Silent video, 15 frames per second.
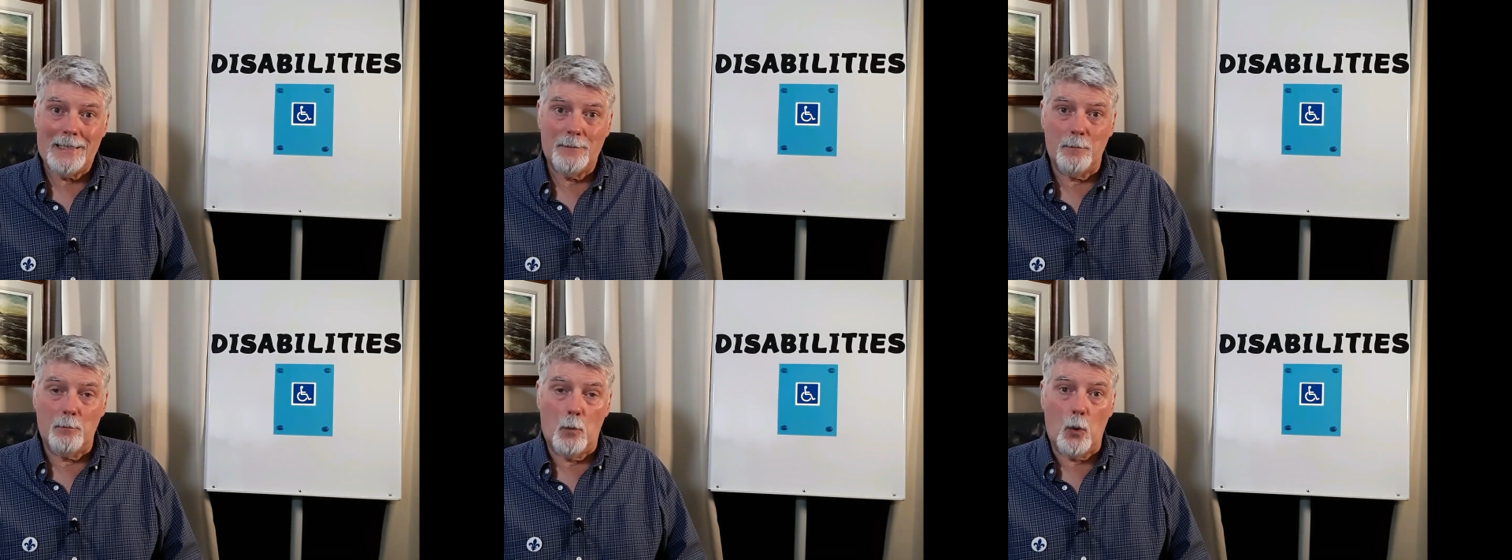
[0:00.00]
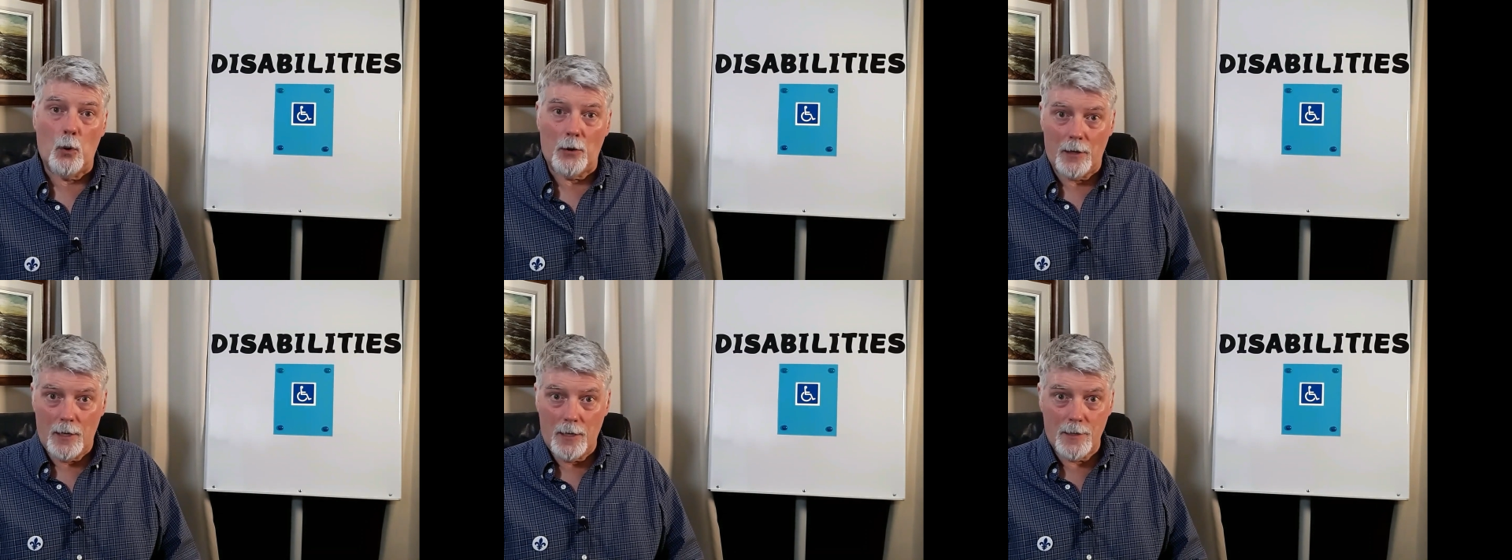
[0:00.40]

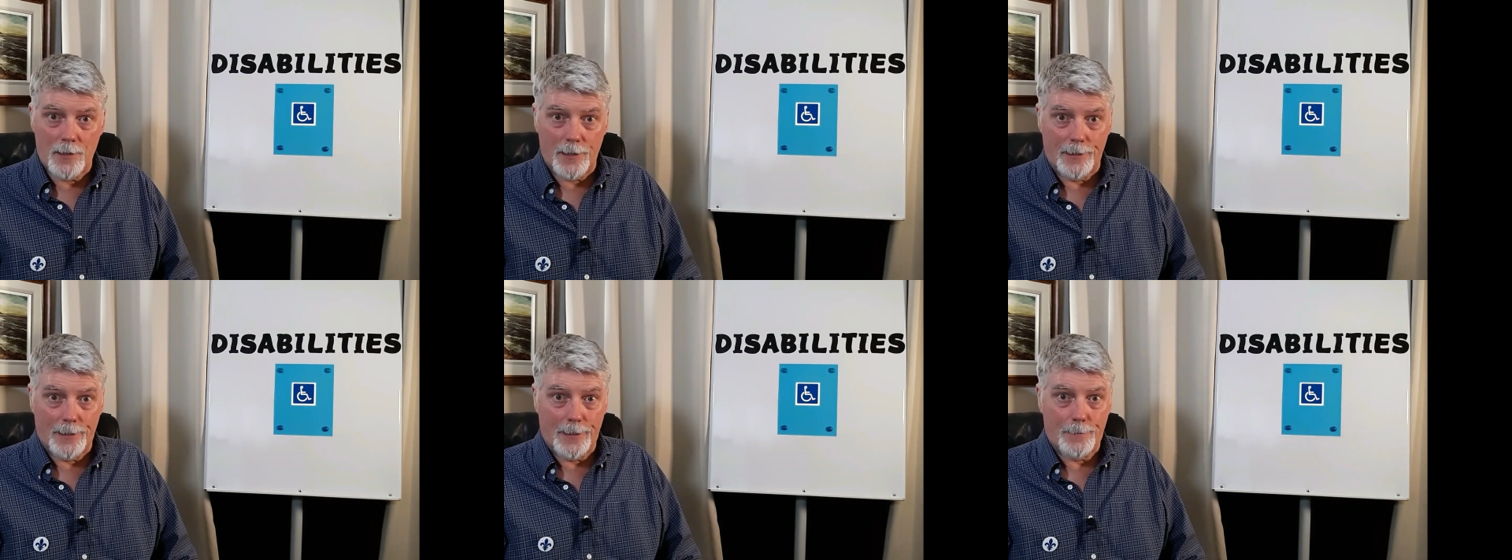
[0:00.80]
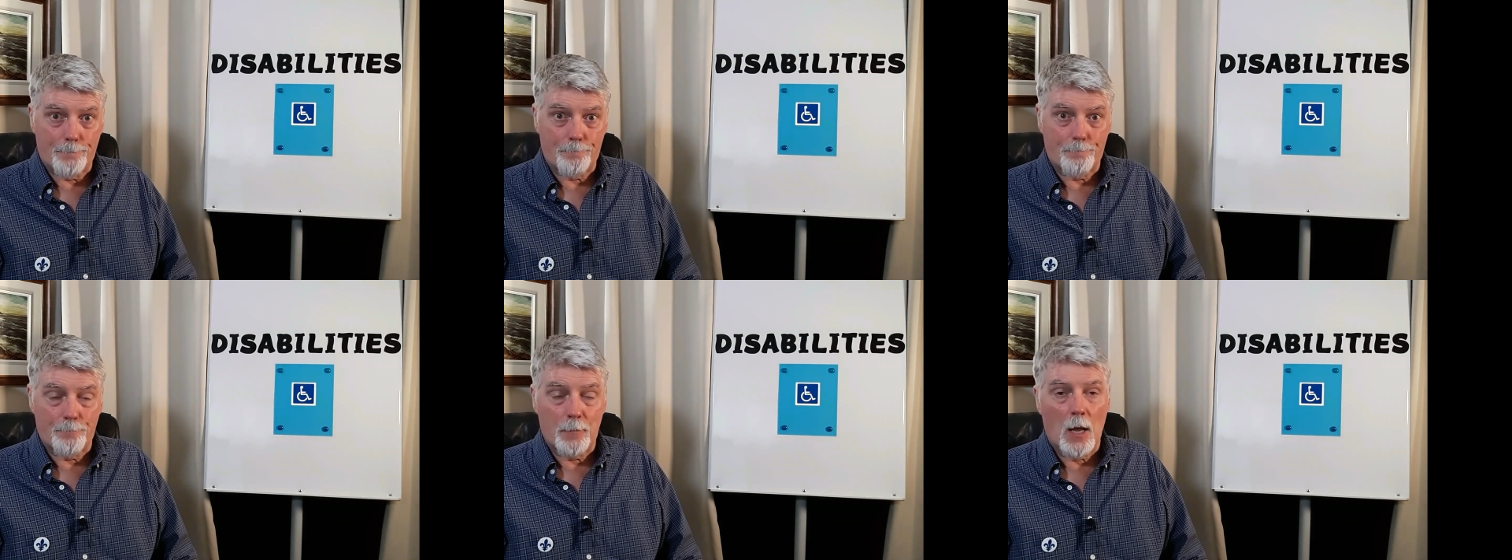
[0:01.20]
more easily.
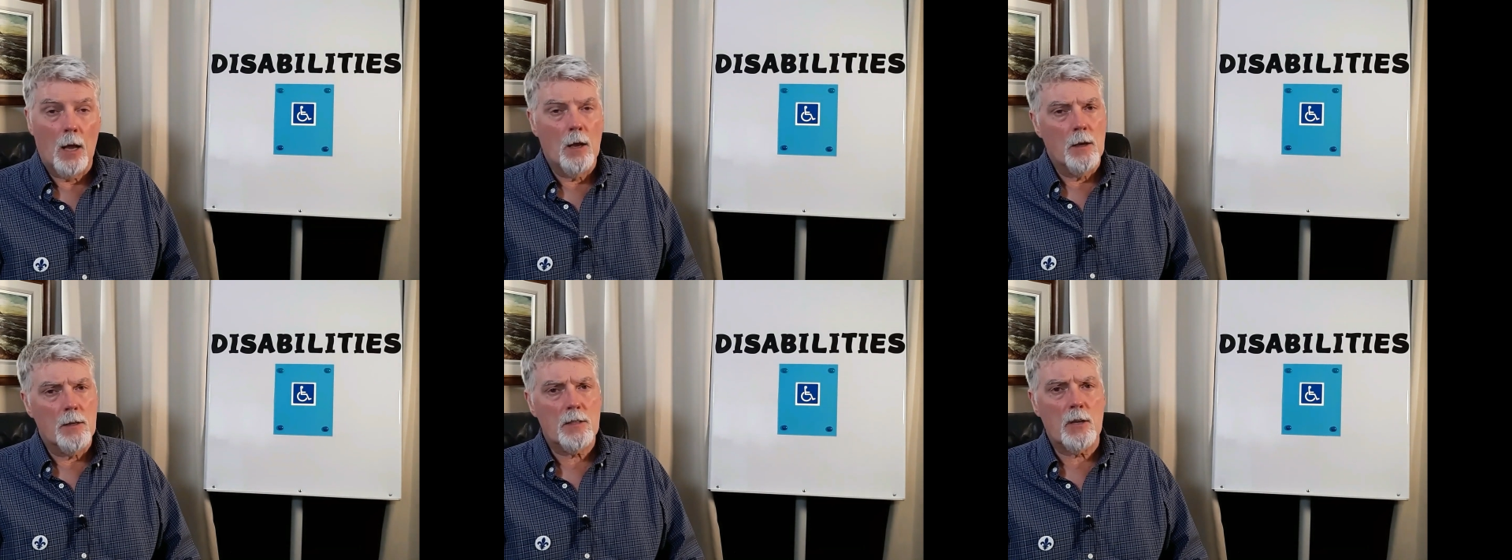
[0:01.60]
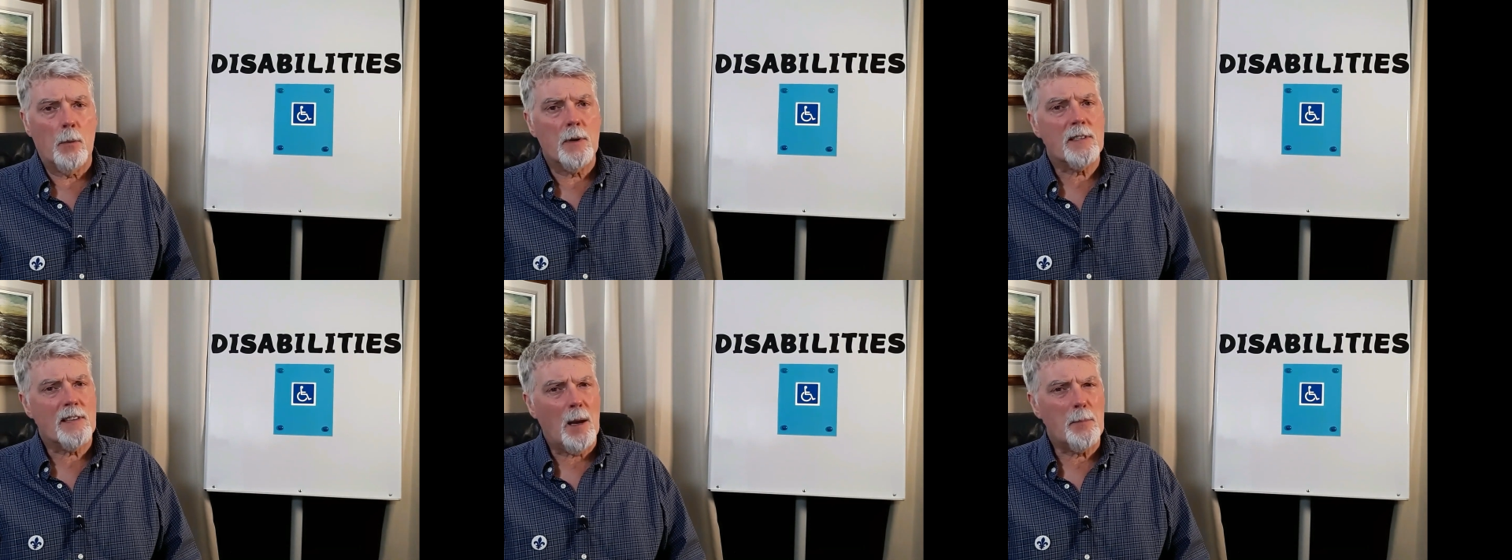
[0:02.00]
So
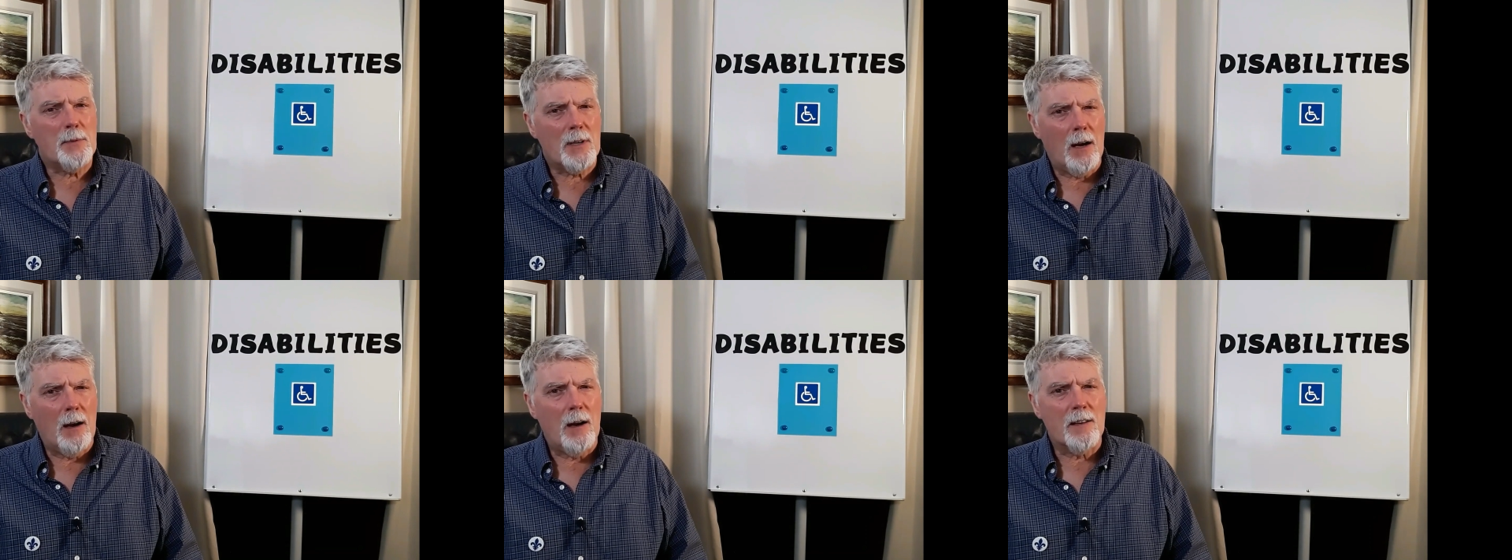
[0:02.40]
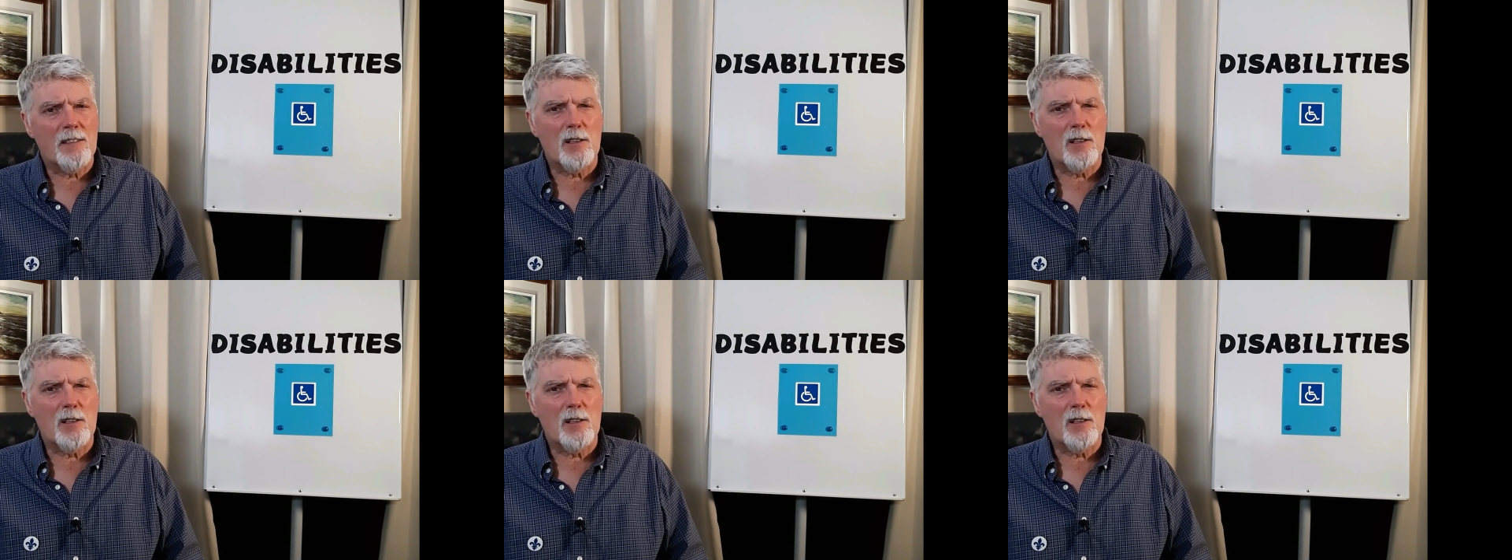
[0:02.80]
it's up to us